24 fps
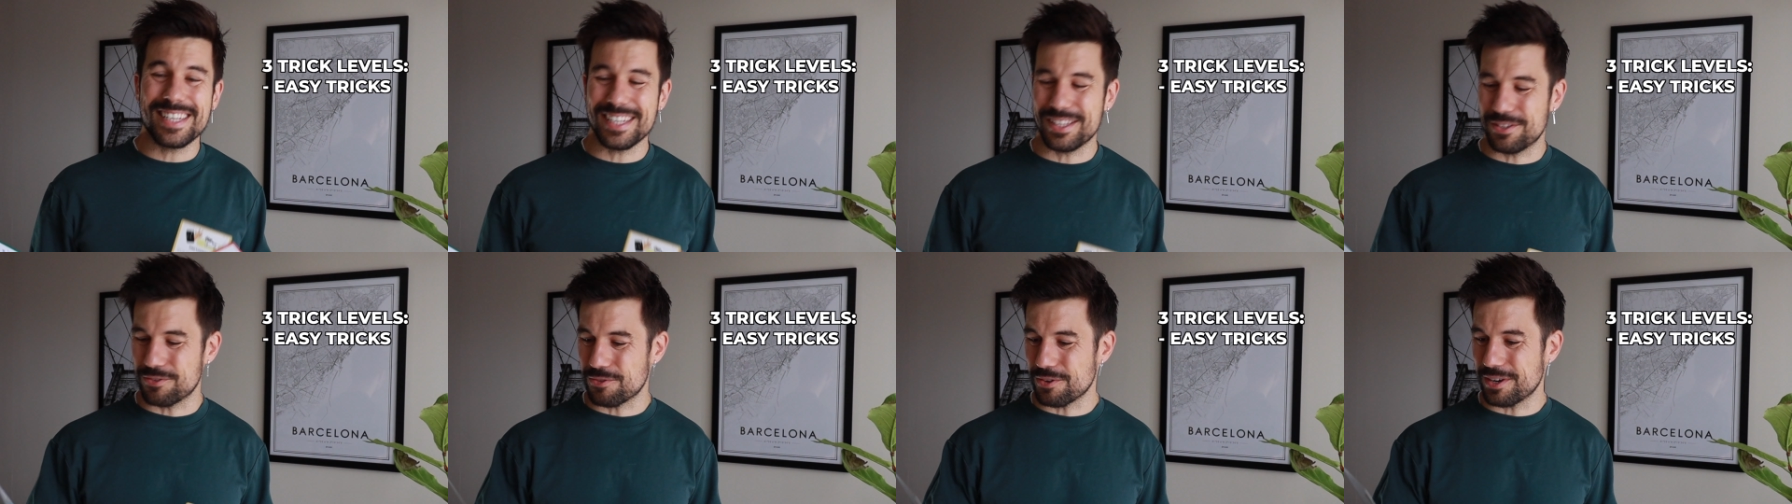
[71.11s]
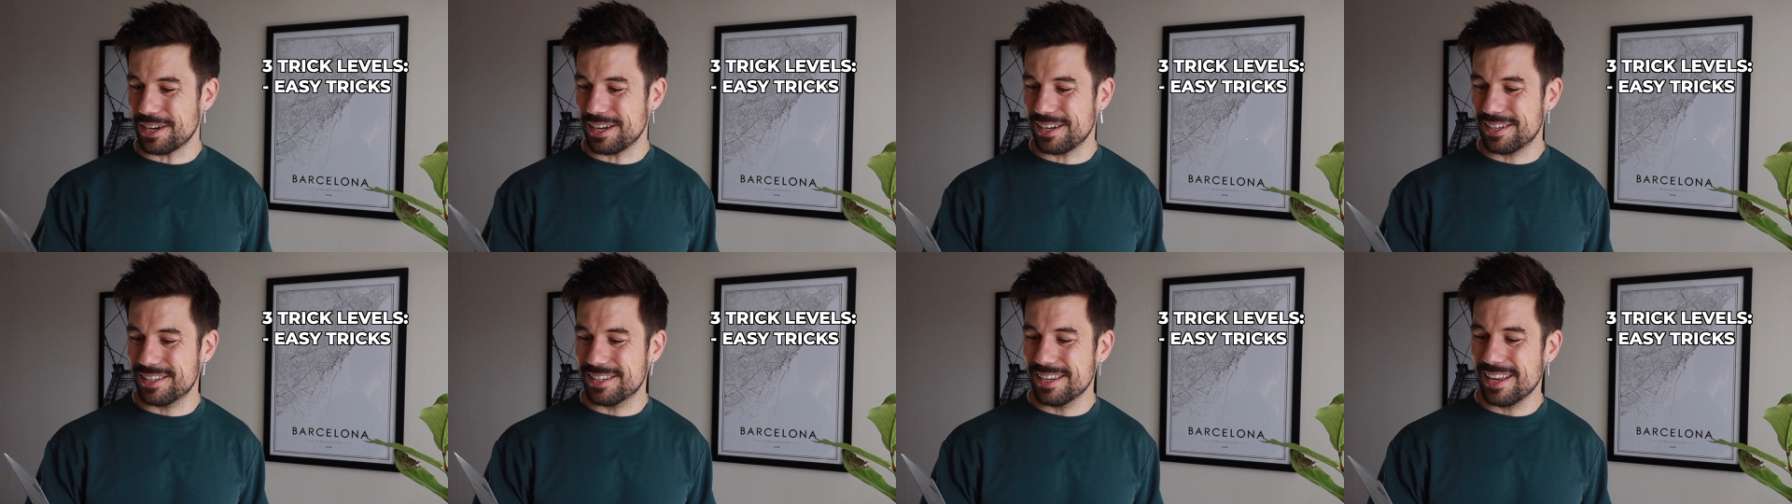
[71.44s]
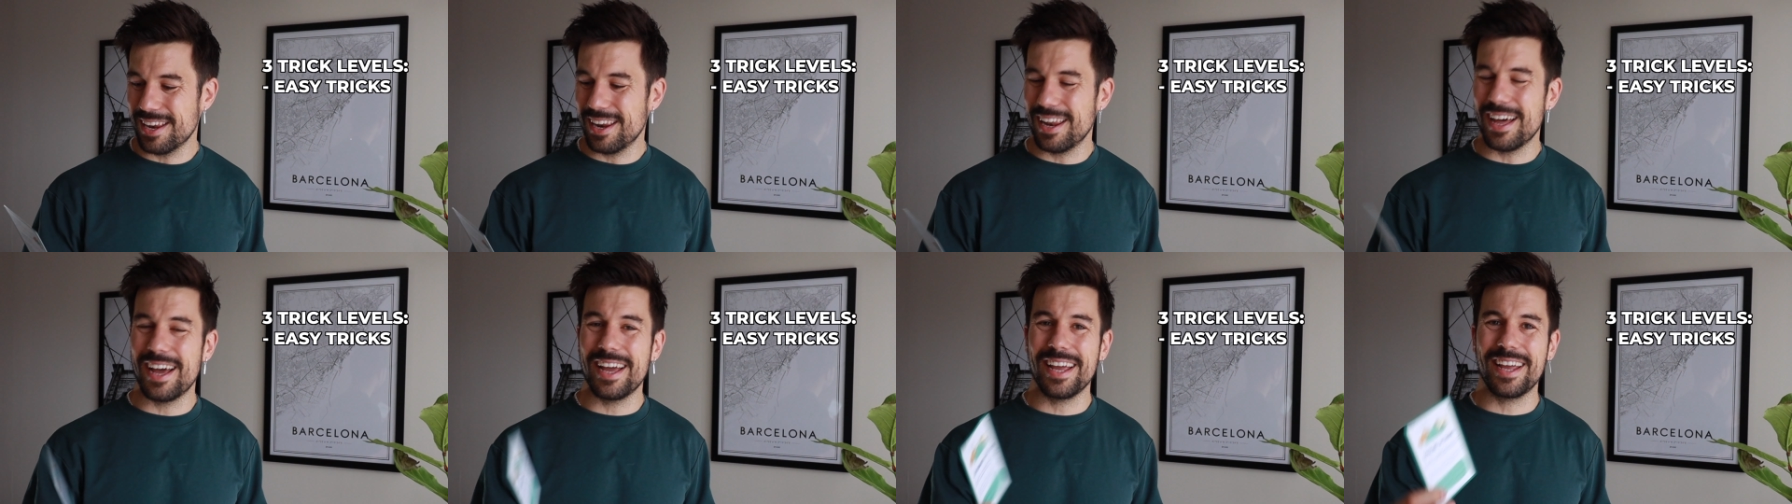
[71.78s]
tricks,
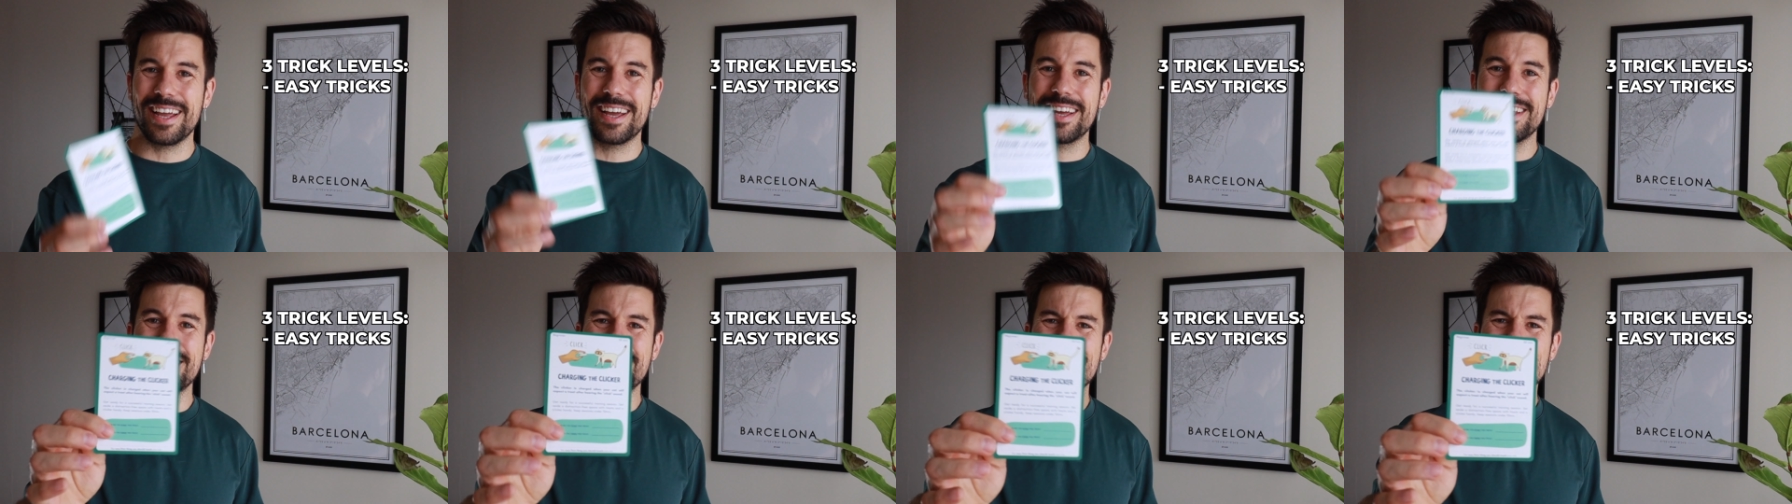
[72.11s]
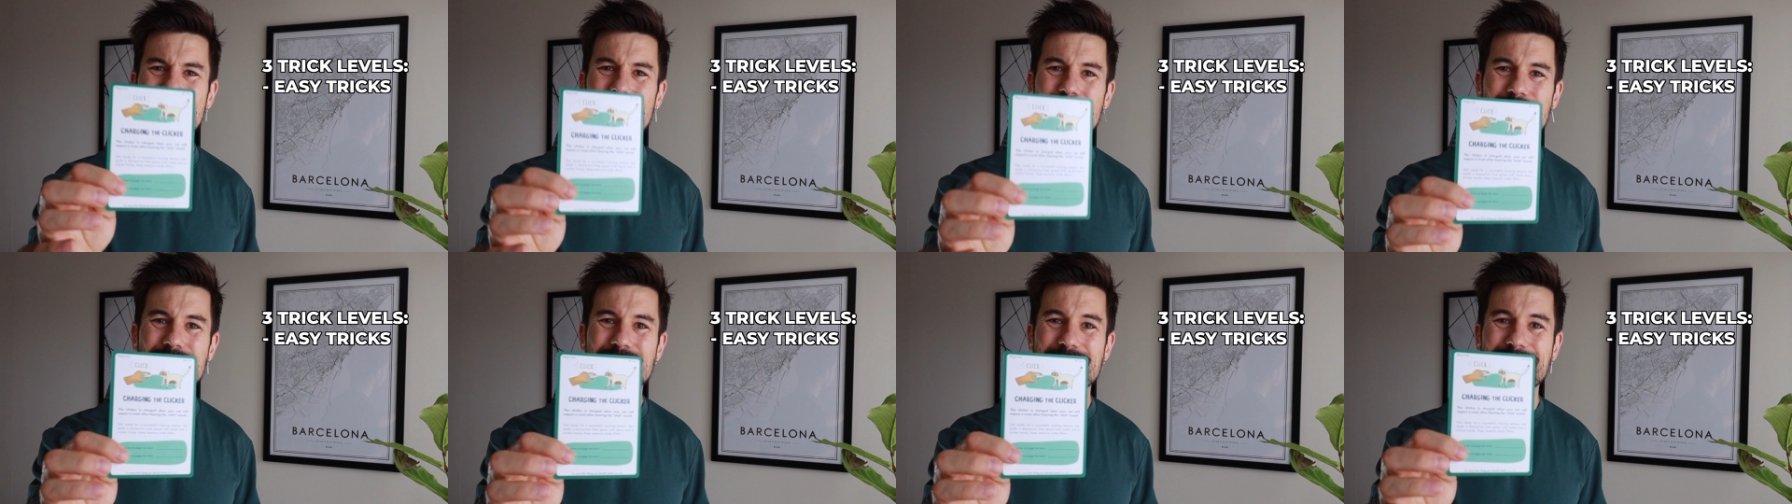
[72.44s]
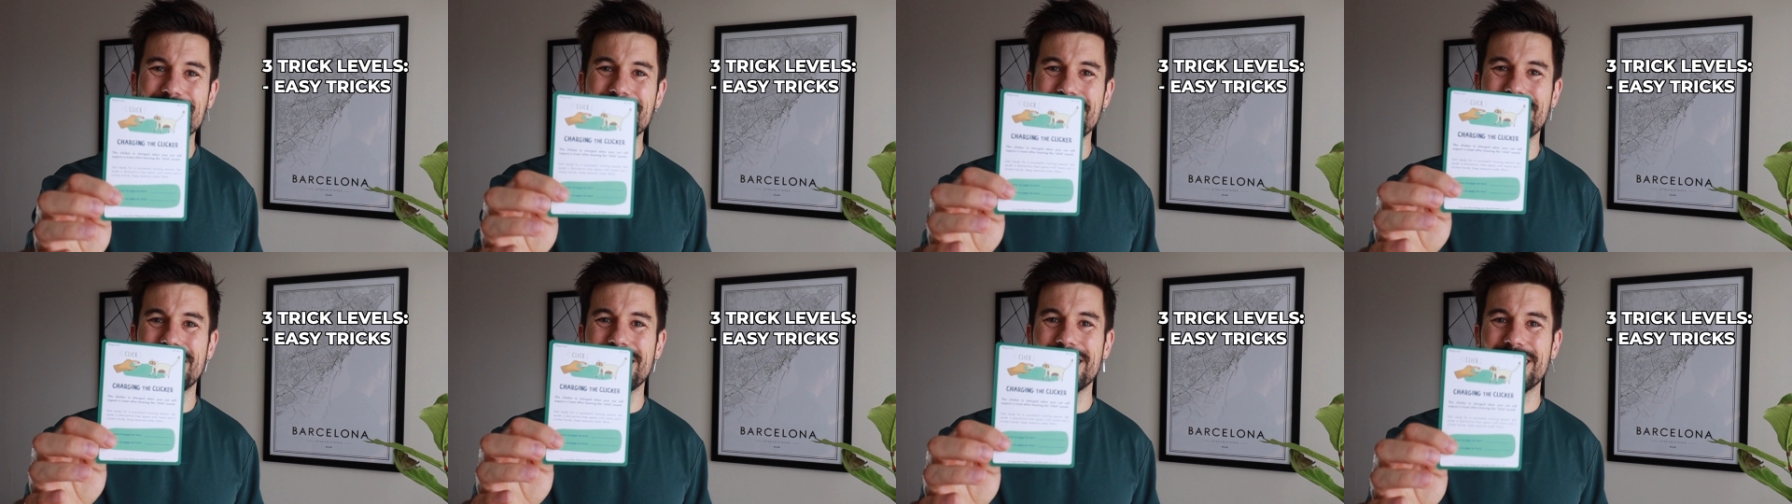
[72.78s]
like charging
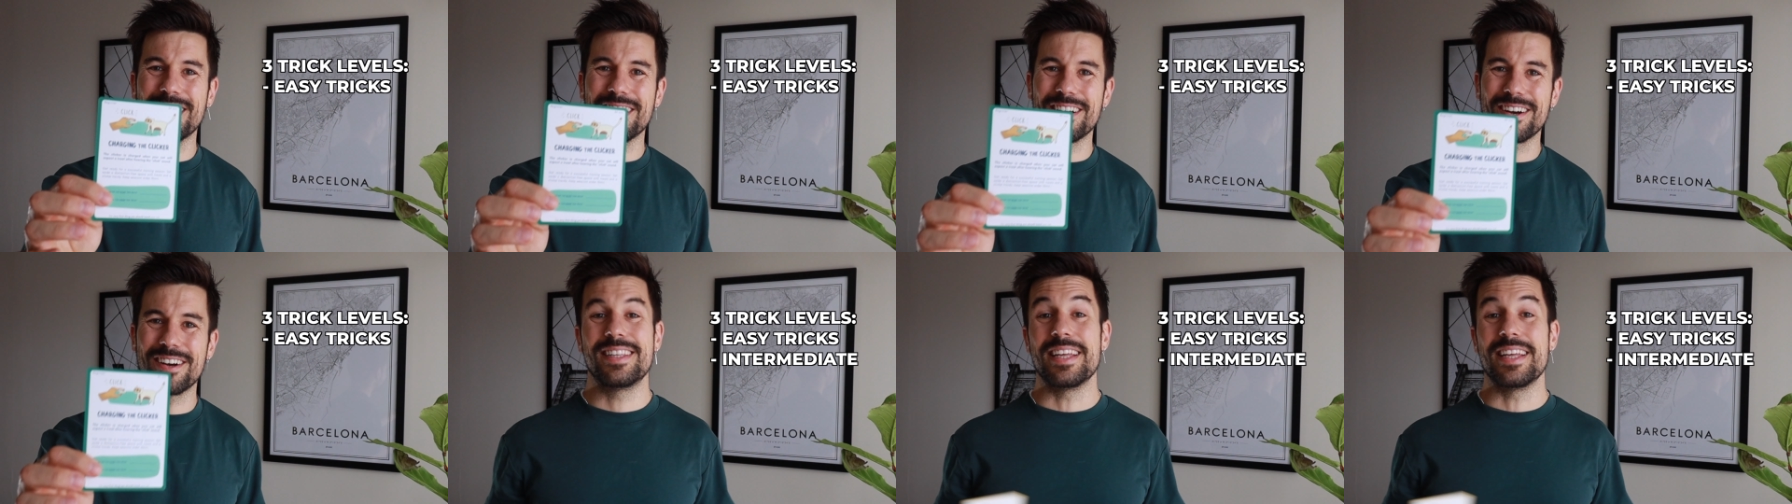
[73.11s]
the clicker.